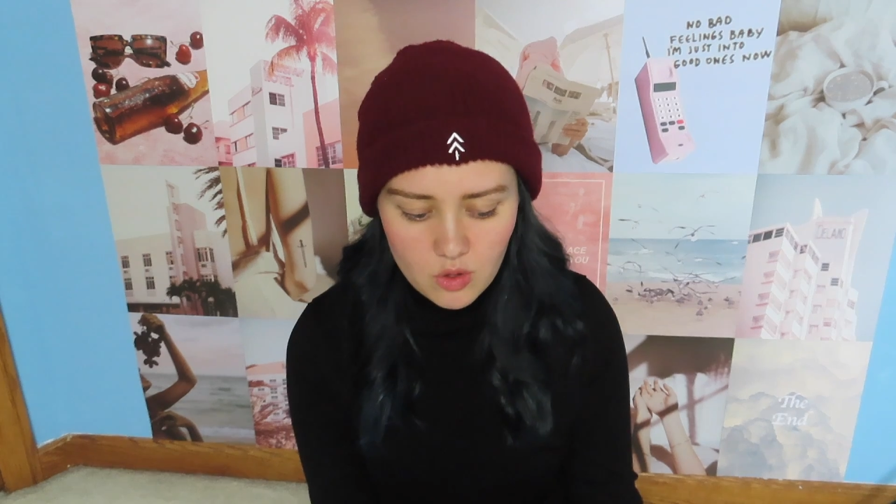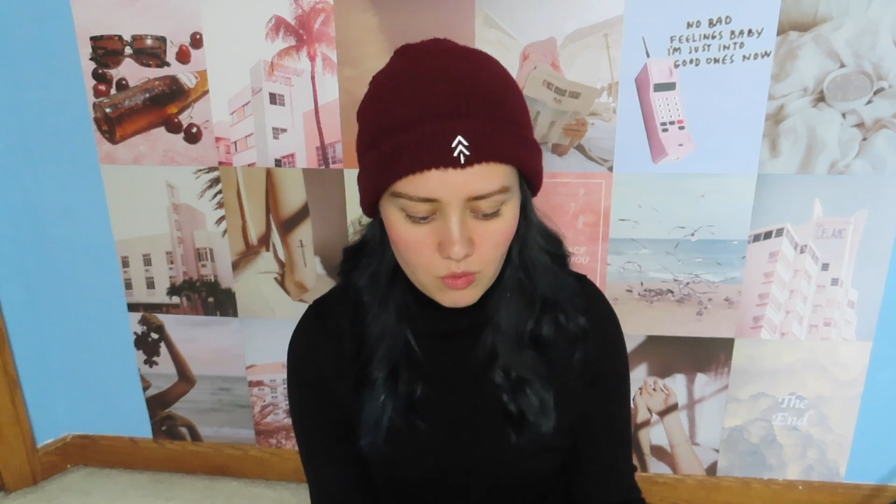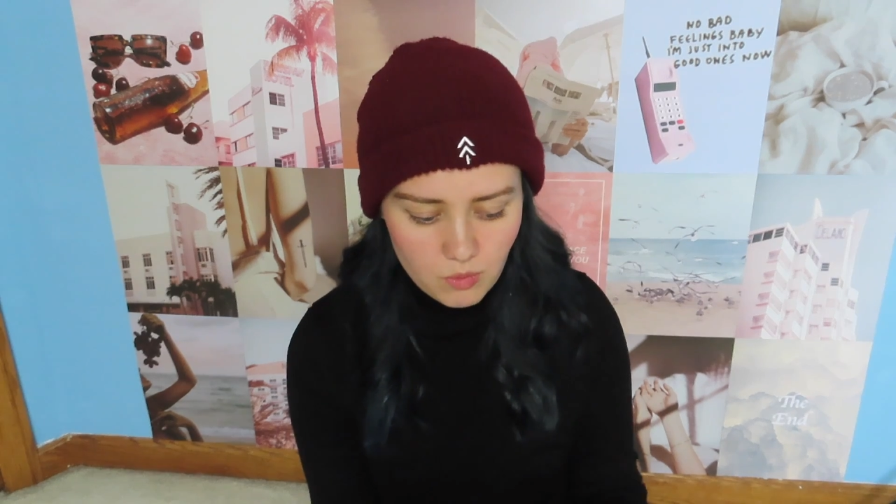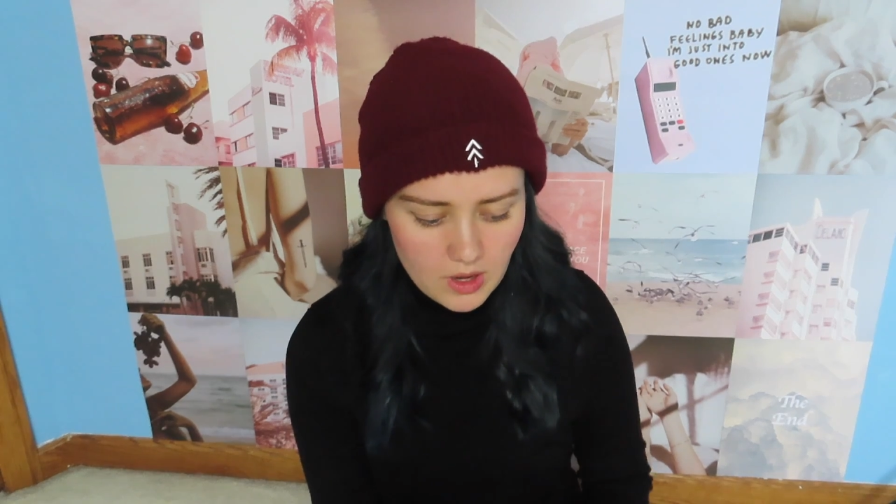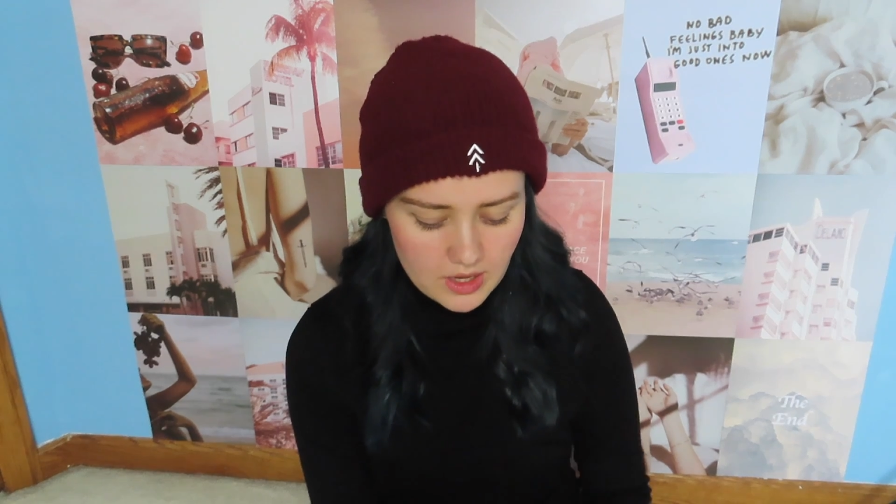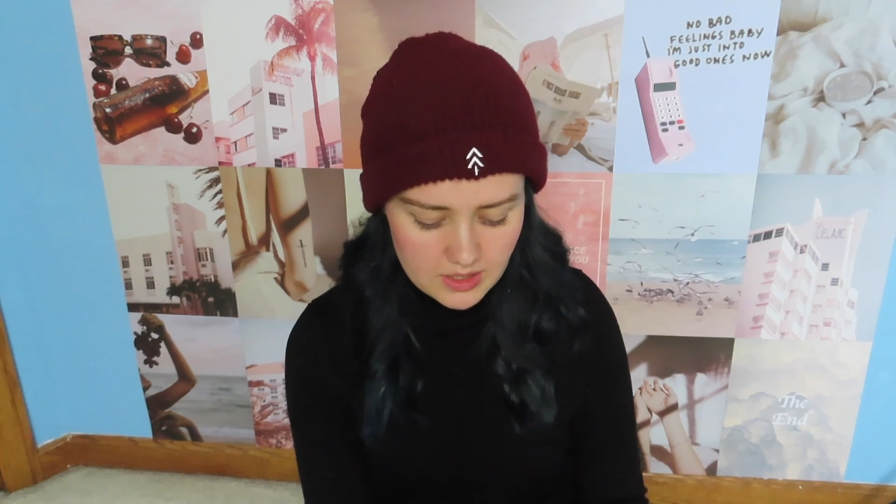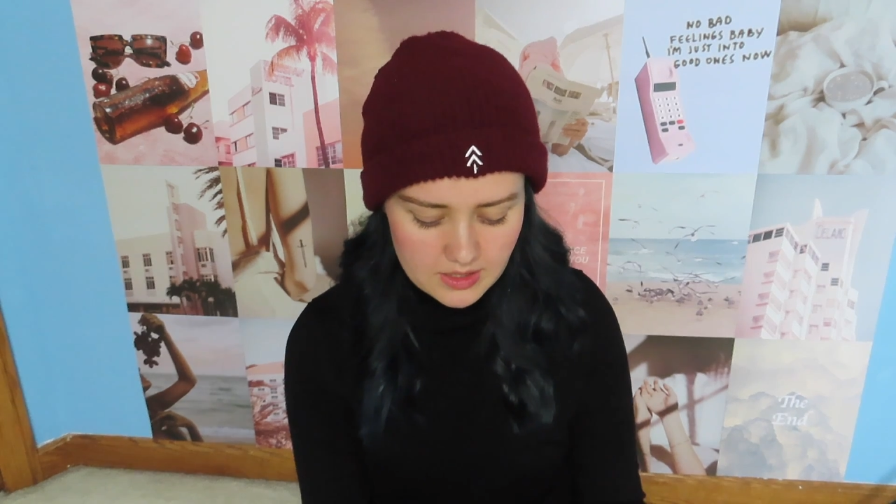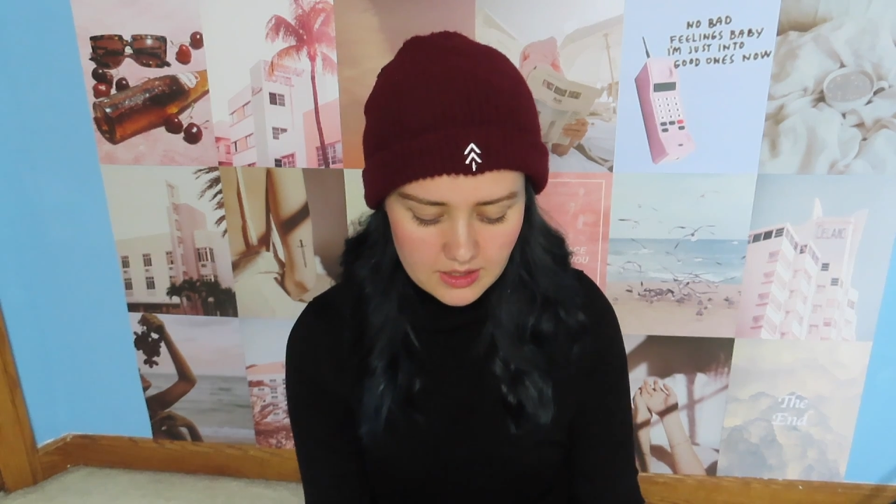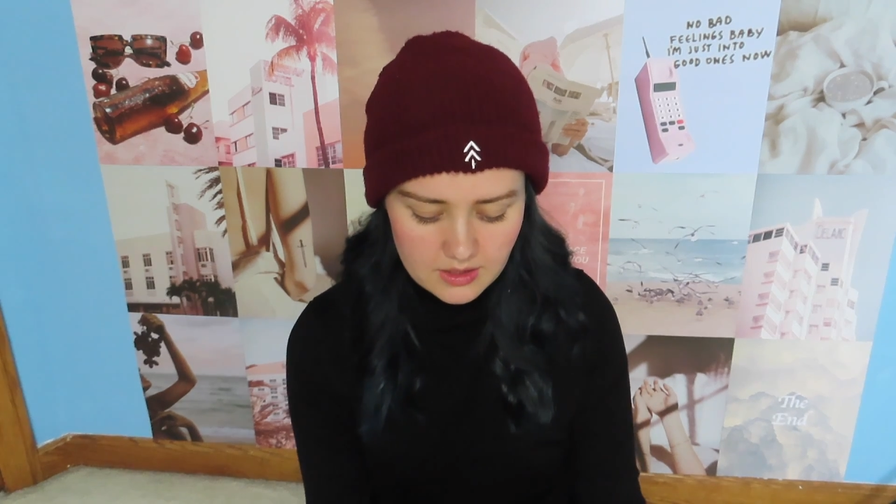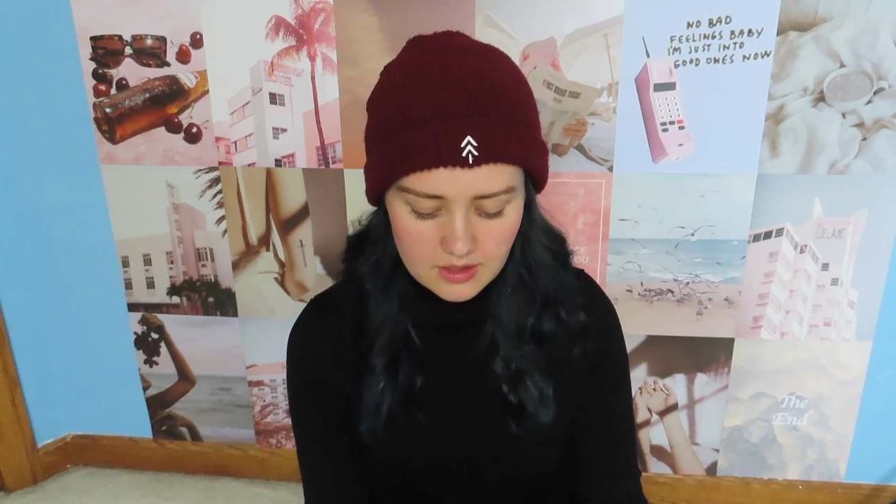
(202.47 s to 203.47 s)

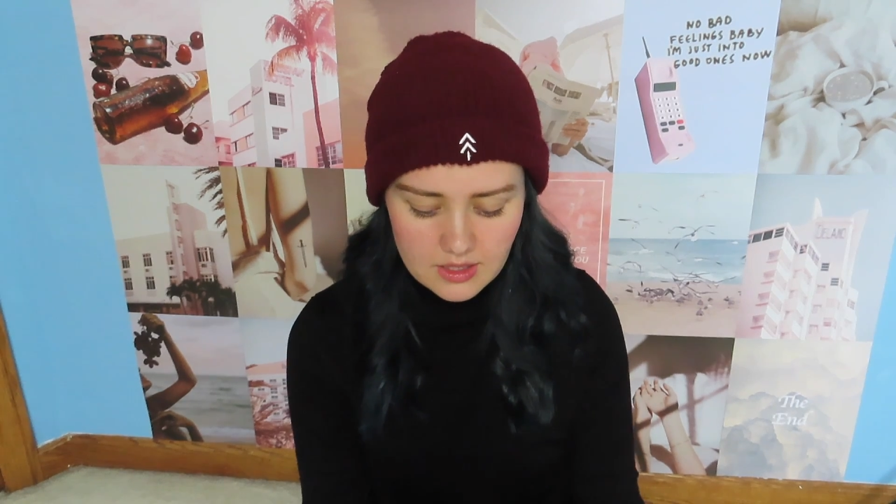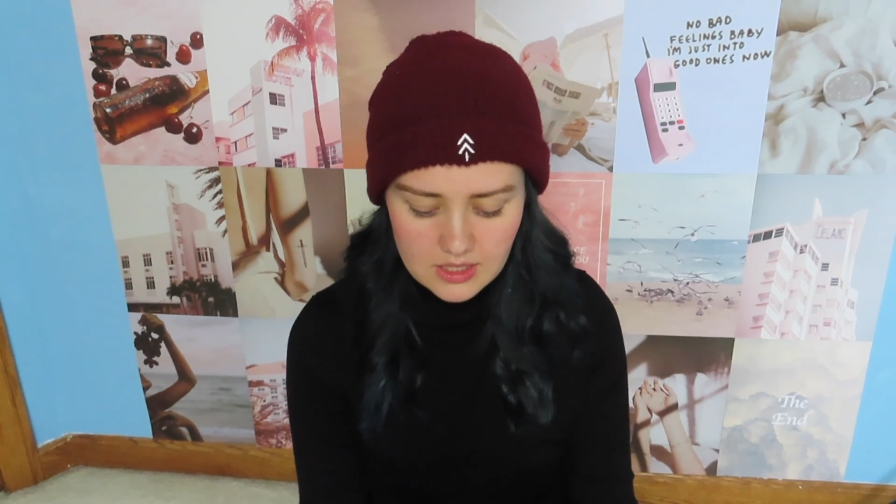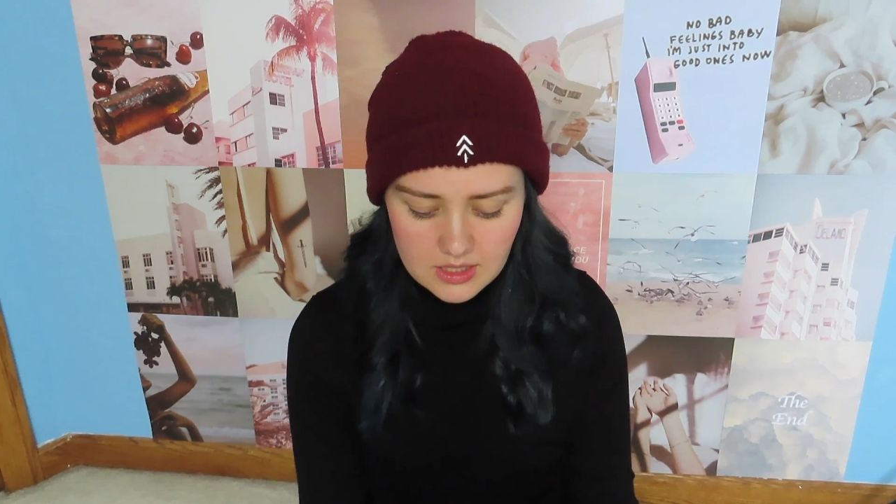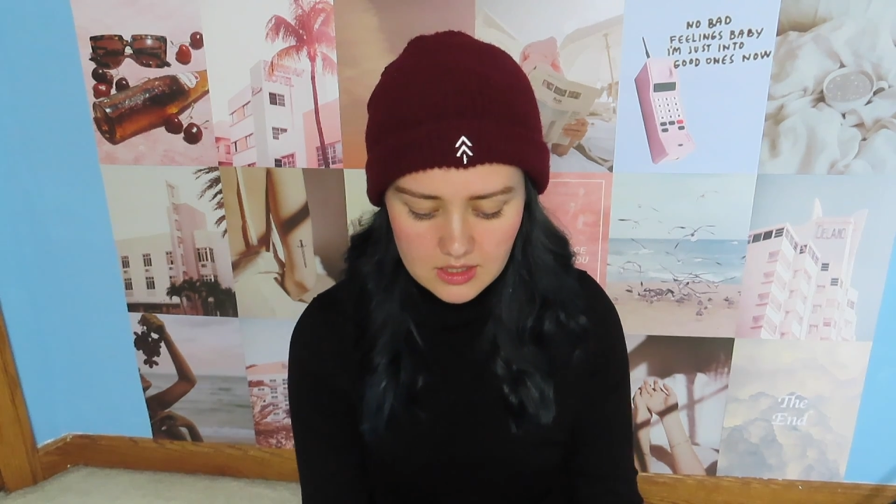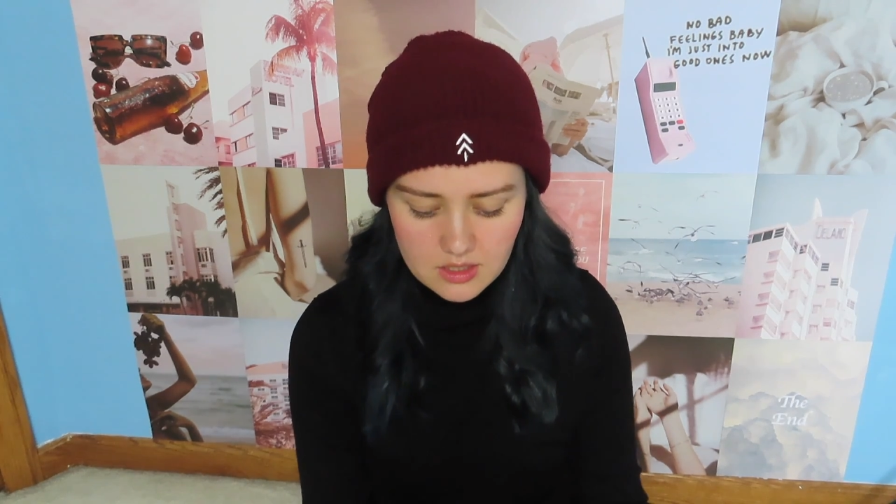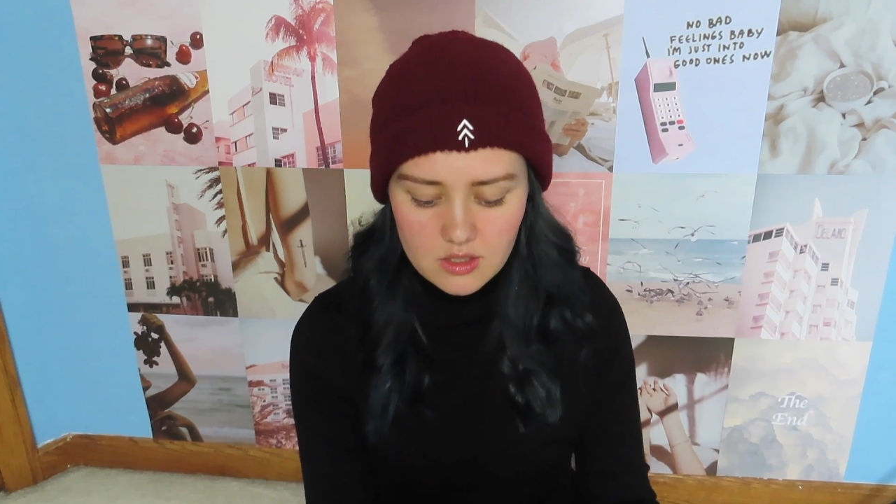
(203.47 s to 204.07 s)
was this